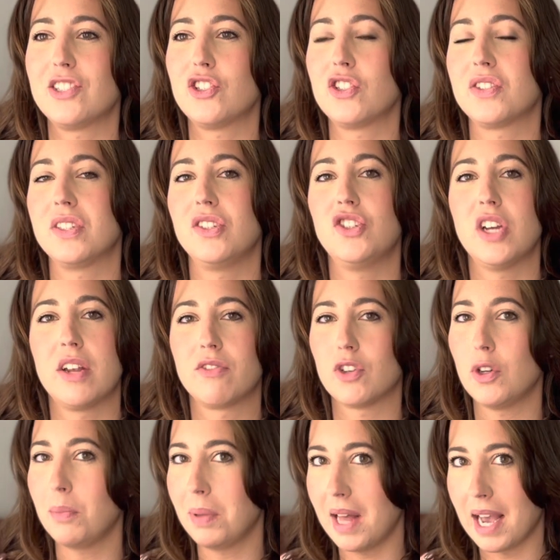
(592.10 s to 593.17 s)
just a
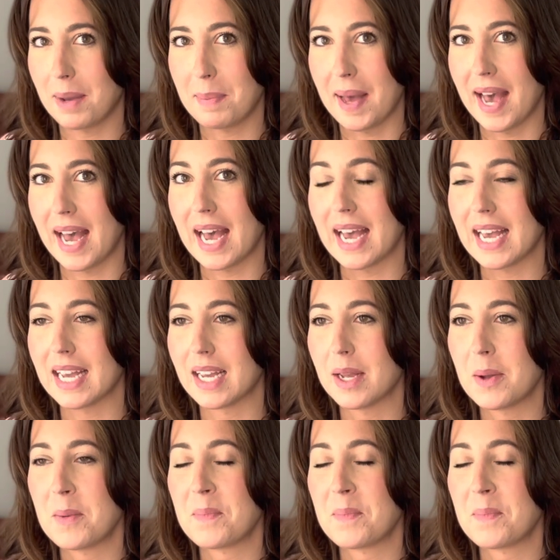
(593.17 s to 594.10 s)
general black bag,